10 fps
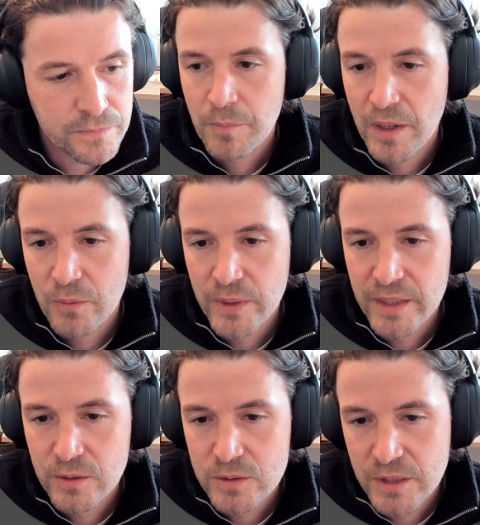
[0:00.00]
But we
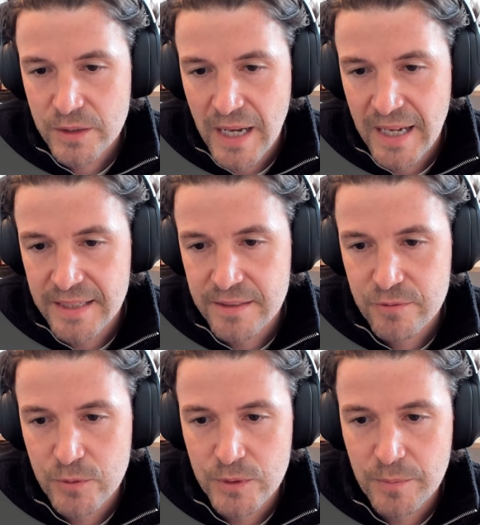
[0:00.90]
can also add
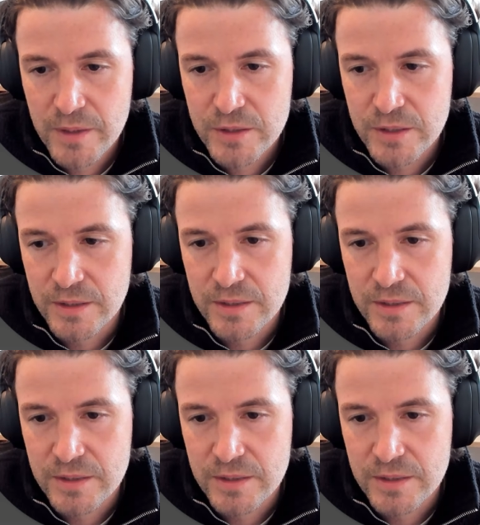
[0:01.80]
forward motion.